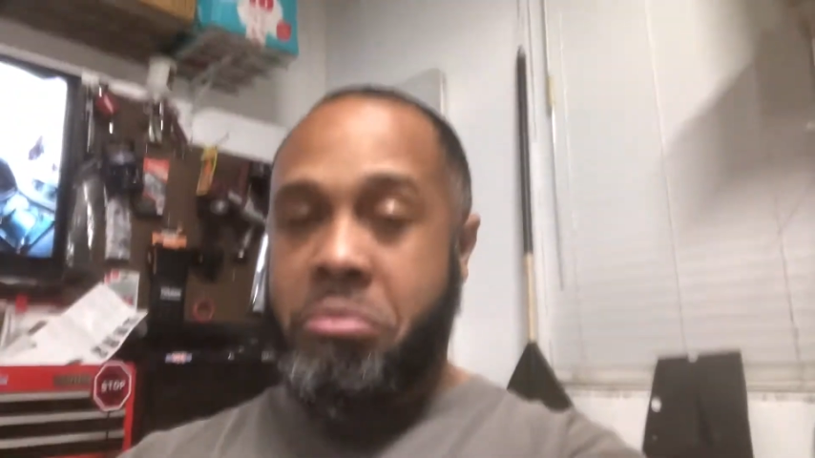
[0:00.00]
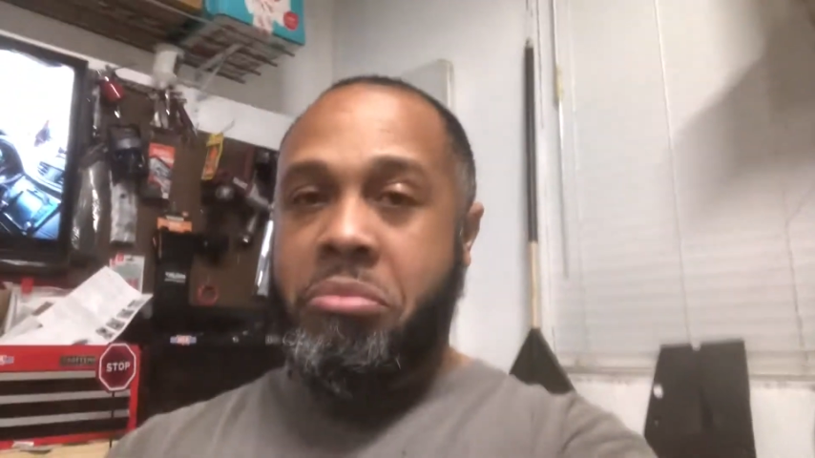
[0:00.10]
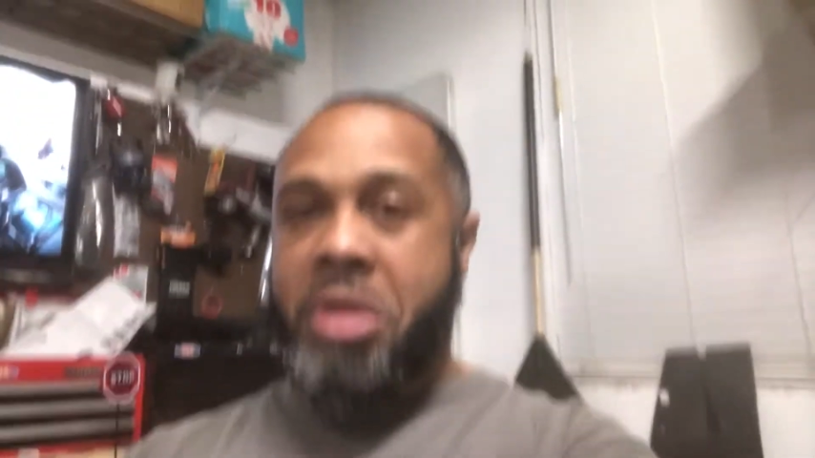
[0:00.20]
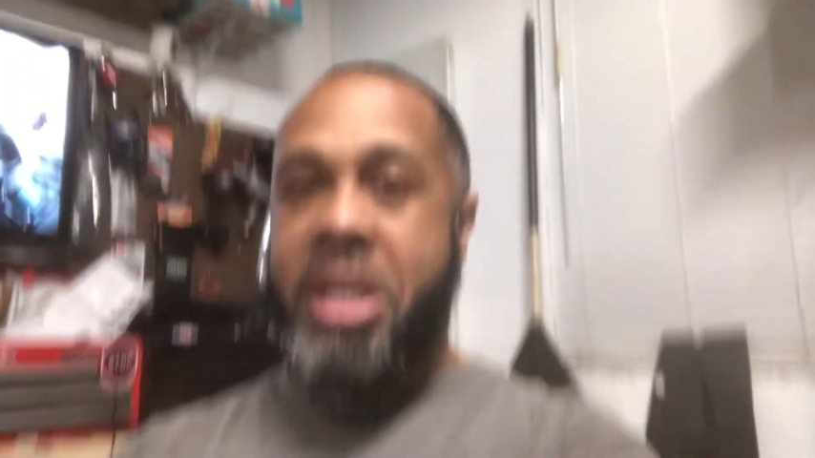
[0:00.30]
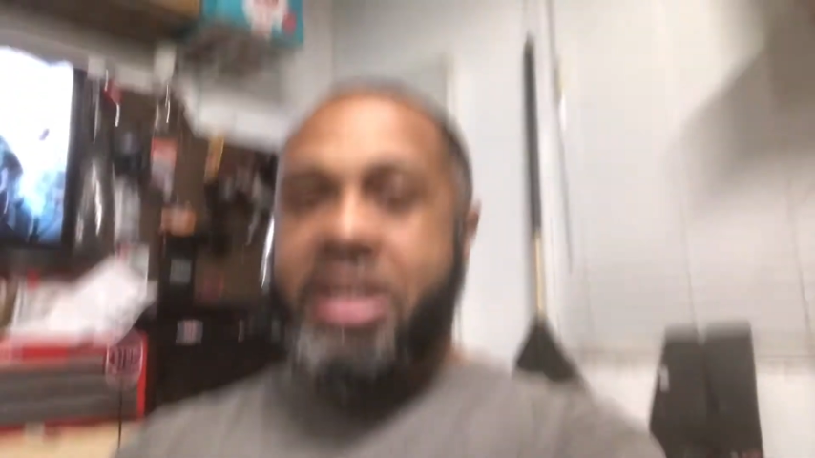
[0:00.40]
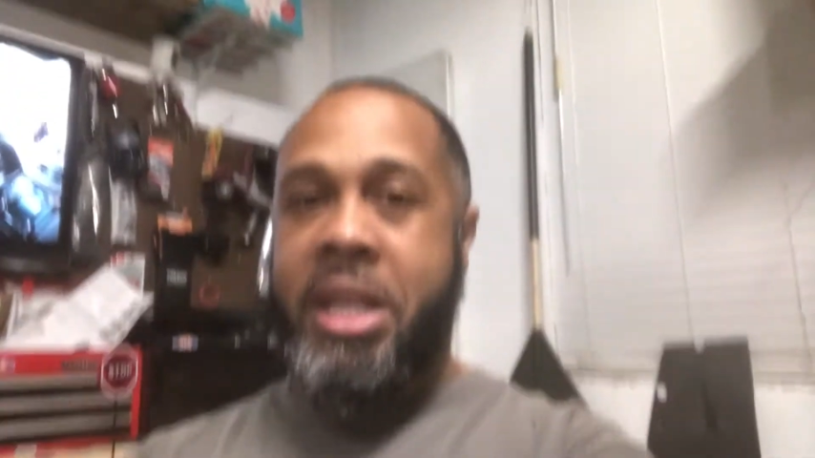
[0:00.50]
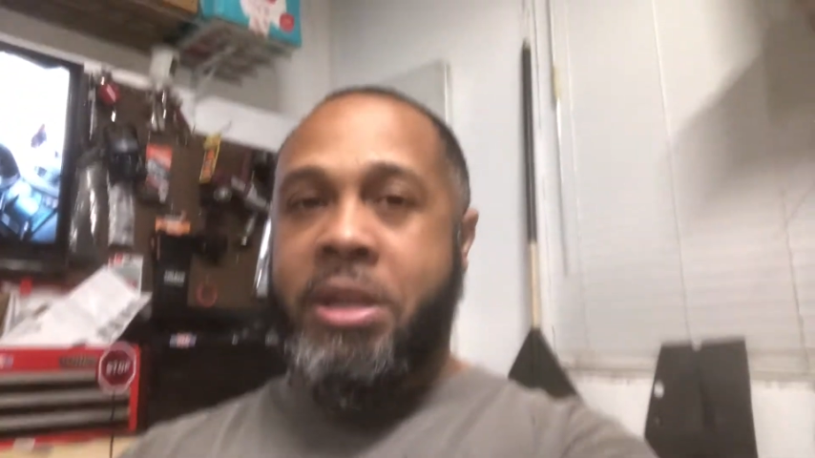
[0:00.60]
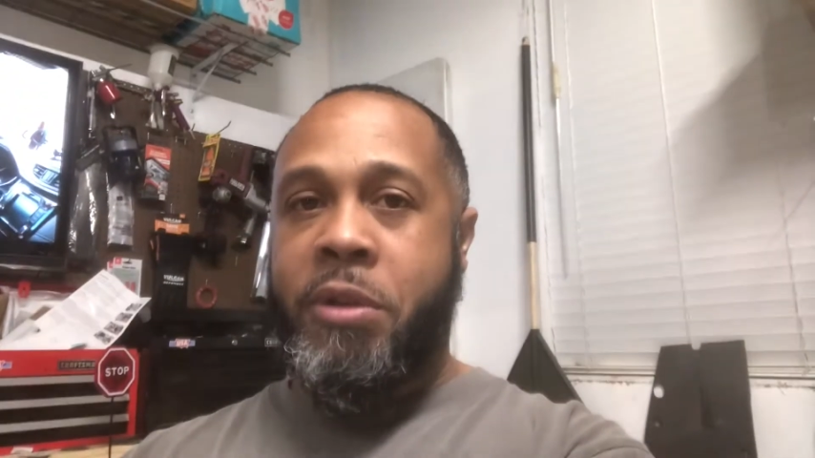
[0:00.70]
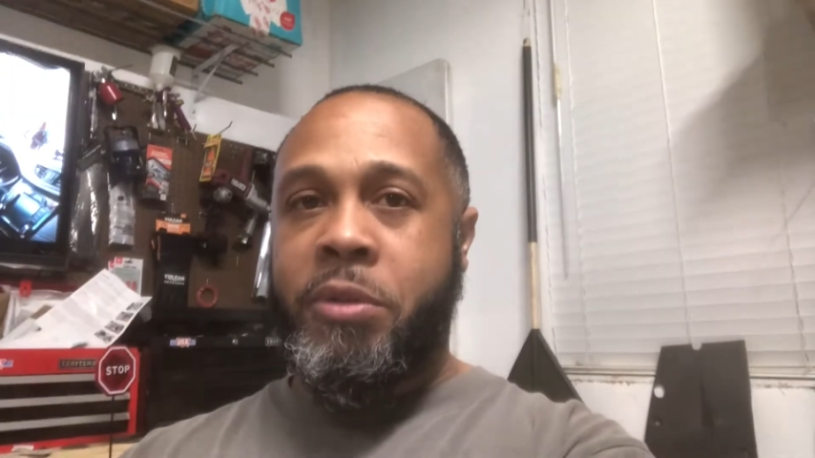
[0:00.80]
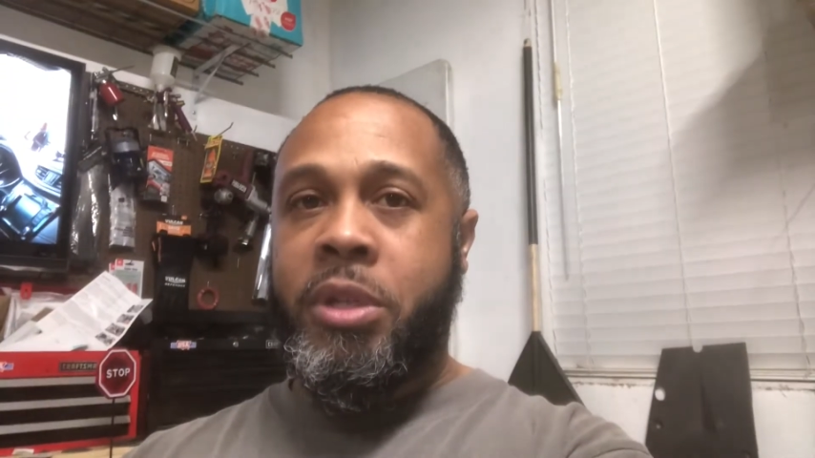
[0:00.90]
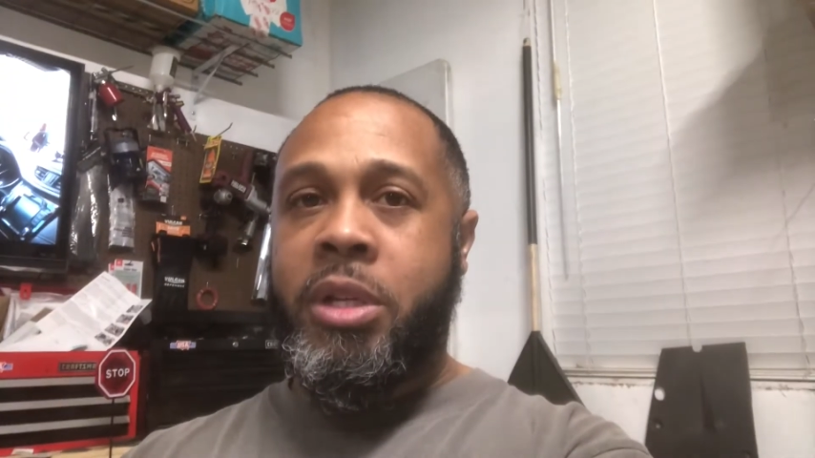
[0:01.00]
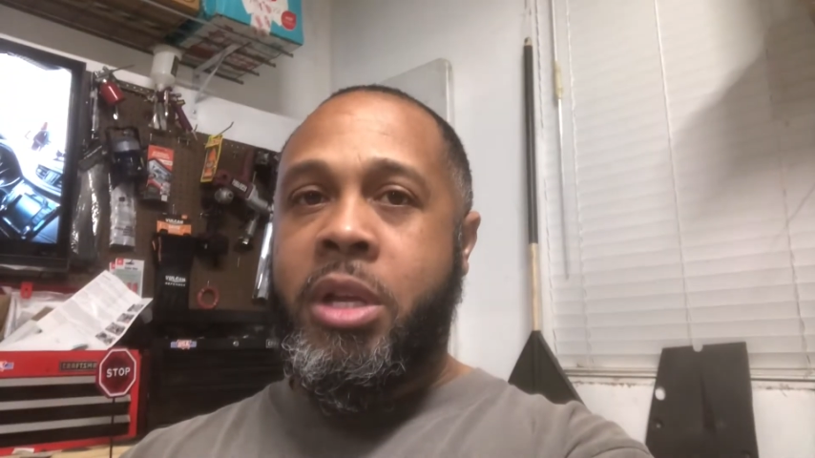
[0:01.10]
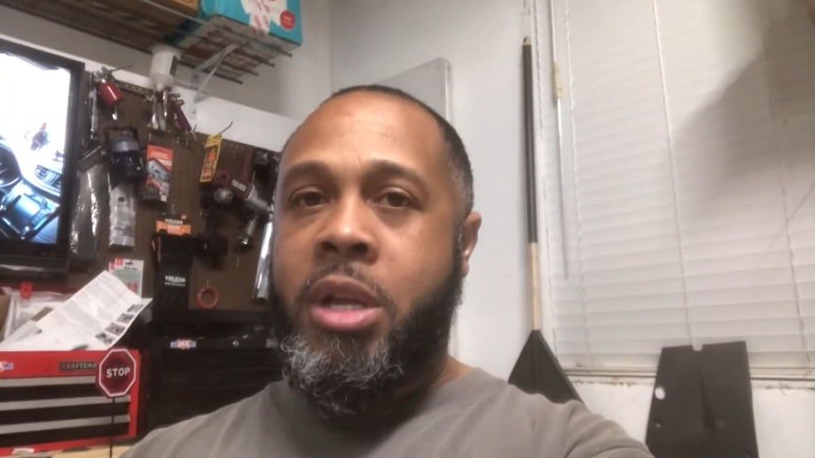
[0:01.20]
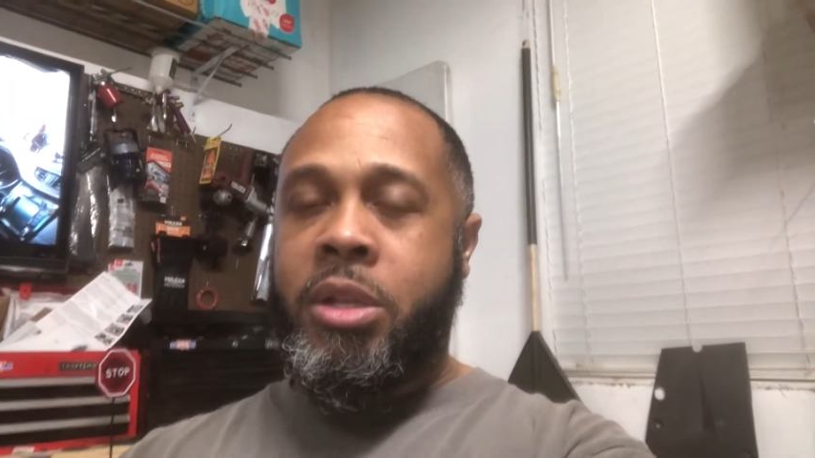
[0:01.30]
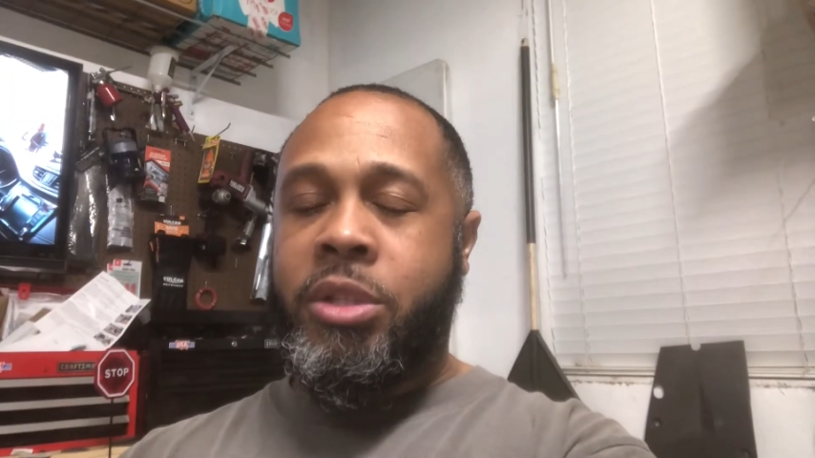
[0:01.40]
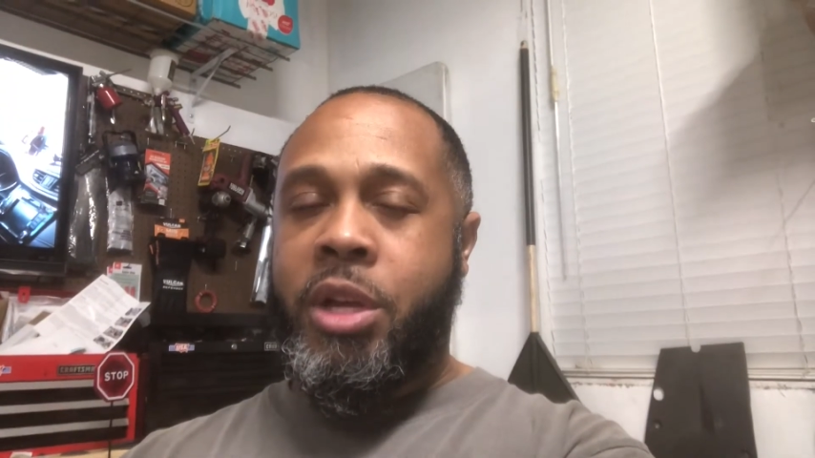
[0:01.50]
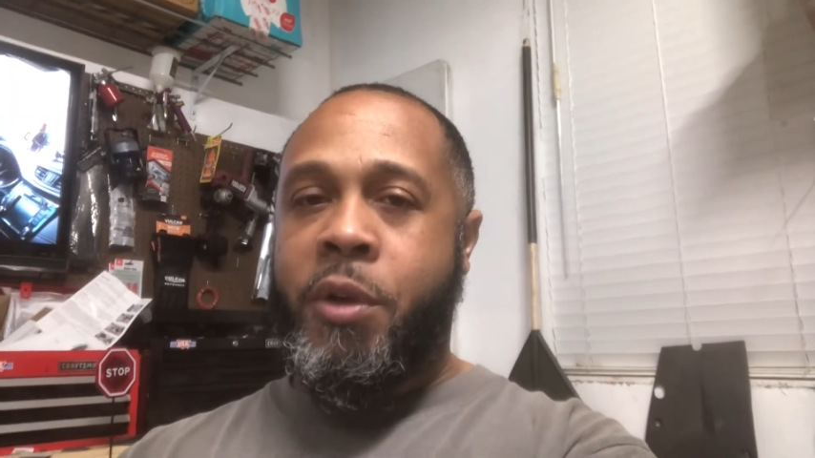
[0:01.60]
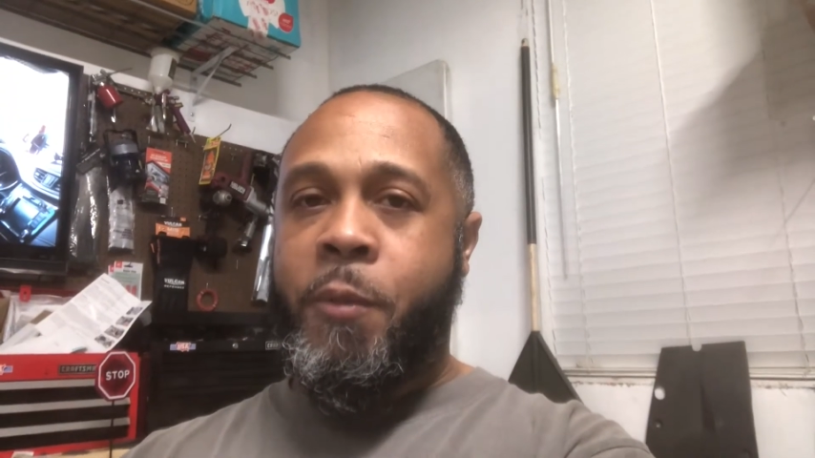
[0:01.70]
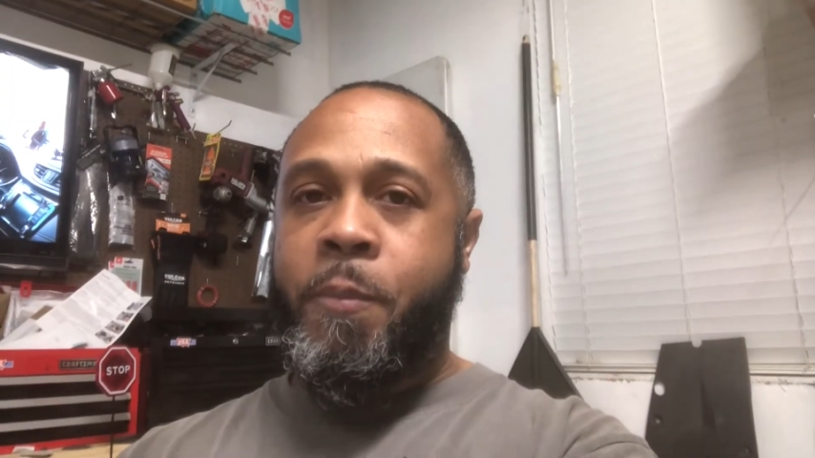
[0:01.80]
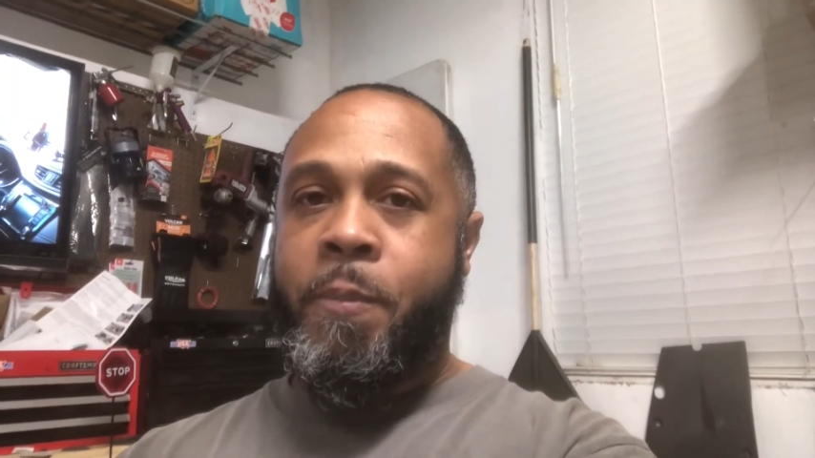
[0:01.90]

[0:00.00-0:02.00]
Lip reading: he didn't get hurt. So